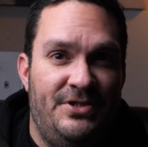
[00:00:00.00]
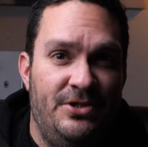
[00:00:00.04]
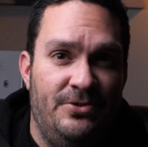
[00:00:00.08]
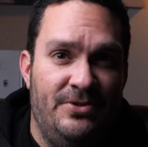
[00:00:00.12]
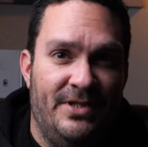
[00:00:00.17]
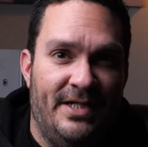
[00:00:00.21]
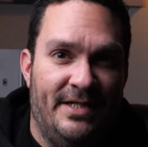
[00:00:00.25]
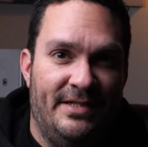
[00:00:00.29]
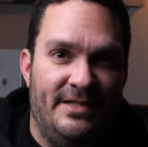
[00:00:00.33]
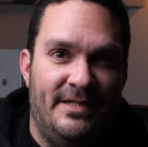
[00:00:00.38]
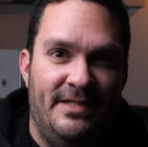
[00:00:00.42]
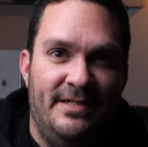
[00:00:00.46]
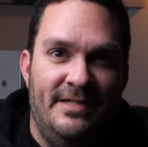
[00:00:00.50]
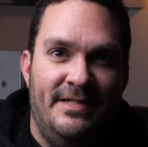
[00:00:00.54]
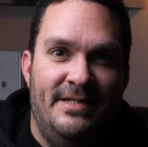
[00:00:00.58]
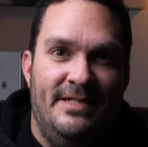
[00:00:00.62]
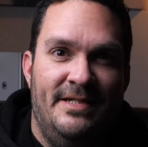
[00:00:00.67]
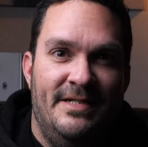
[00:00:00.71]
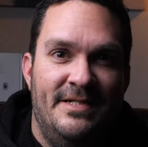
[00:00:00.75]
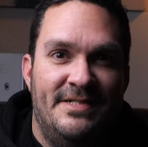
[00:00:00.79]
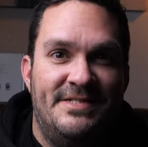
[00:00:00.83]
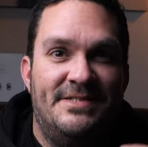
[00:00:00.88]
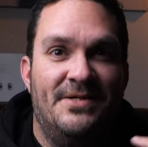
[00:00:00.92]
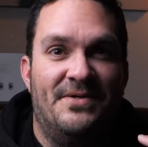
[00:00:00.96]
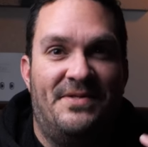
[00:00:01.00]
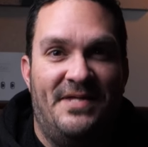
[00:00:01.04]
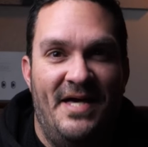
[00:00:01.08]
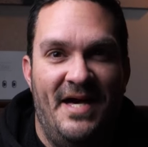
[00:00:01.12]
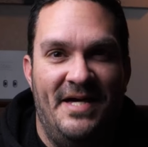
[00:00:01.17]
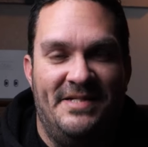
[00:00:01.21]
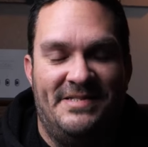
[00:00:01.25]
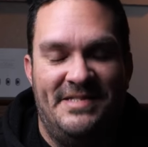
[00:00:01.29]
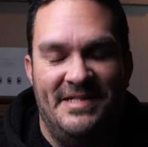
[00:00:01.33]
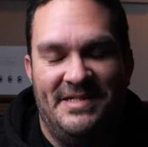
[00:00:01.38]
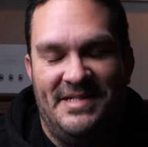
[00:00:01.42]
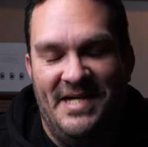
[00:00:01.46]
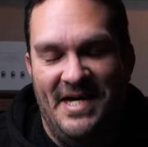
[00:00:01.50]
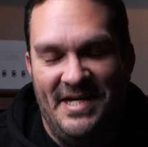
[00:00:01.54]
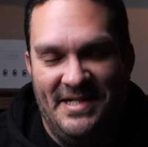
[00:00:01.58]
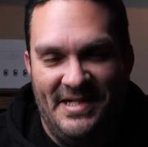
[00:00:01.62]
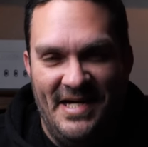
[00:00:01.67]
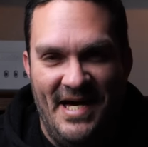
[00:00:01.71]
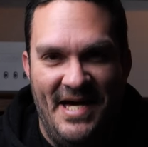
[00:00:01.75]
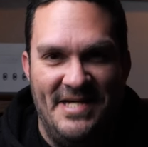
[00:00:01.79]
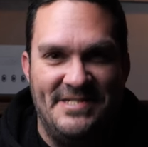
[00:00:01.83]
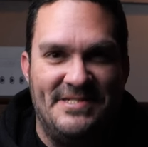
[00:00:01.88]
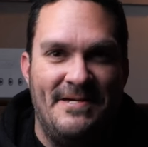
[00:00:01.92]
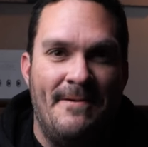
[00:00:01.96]
do it. So thanks again,
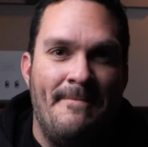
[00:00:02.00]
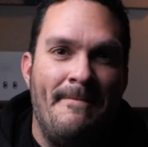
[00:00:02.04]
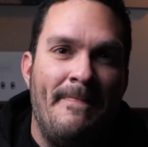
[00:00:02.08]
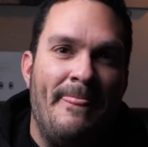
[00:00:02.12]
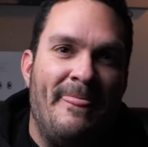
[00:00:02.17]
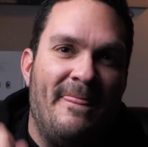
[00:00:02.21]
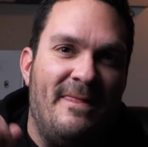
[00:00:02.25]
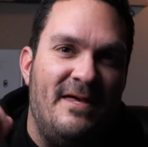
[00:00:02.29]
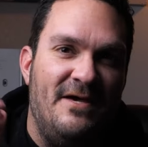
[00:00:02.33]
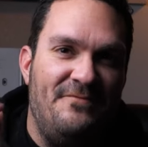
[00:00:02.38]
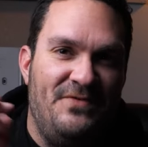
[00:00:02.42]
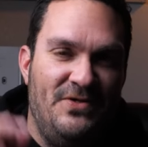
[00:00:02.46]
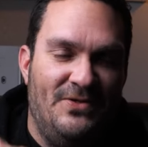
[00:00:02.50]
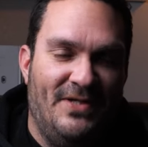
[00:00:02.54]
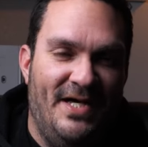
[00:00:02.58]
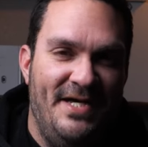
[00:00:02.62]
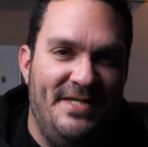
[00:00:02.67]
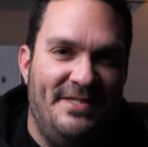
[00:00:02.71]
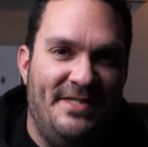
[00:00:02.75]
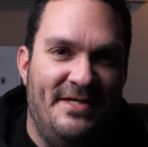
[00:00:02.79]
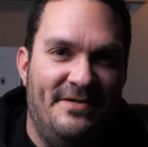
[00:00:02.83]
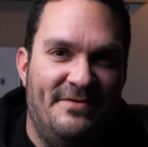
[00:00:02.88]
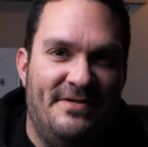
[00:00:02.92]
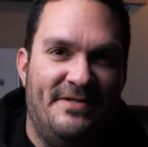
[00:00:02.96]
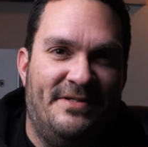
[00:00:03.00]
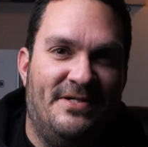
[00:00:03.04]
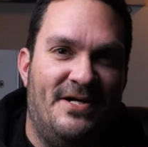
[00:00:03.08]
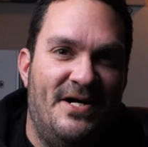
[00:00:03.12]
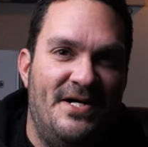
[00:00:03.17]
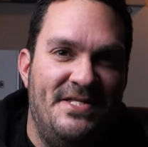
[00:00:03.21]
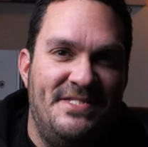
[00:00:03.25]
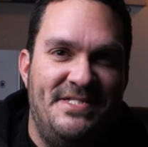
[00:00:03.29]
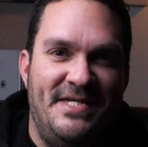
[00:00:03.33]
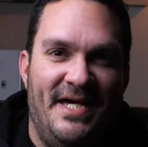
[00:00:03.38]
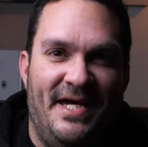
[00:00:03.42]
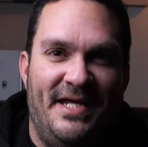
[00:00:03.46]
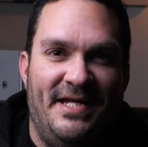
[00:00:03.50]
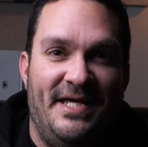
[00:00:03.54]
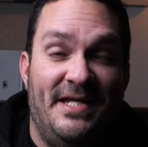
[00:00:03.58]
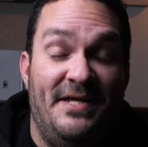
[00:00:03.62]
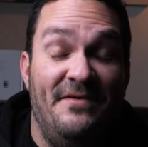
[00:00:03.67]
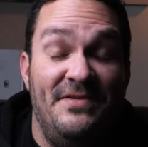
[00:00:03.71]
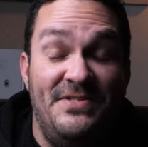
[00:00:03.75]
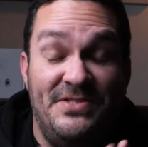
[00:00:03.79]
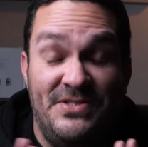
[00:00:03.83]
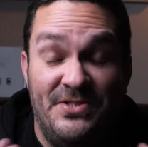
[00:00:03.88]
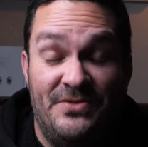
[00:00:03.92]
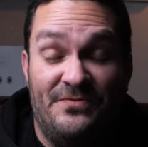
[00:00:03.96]
guys. If you like the content and
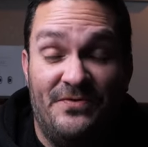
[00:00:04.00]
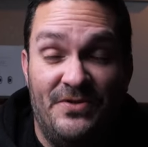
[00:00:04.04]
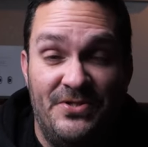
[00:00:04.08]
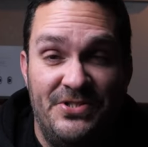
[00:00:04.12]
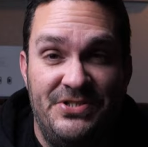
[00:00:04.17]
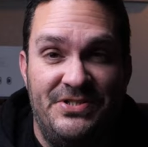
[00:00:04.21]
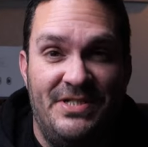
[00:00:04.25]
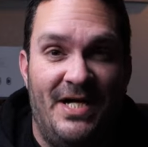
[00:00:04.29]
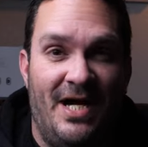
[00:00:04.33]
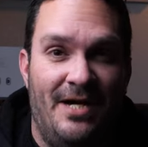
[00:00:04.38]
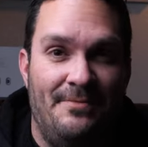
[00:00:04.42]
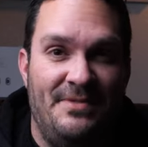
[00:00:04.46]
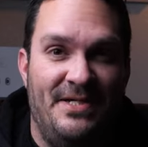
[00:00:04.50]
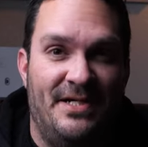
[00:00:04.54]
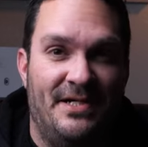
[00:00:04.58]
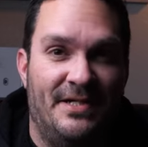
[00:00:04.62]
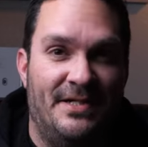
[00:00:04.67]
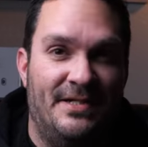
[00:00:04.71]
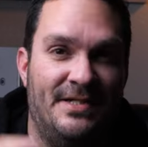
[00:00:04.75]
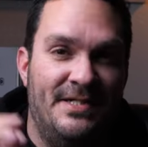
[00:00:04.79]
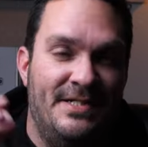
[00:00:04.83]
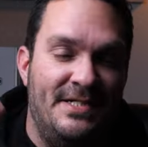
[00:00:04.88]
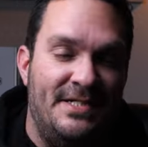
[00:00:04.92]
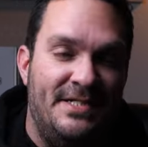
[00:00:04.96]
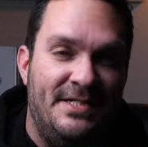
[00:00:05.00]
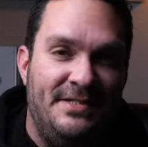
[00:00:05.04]
it's your first time here,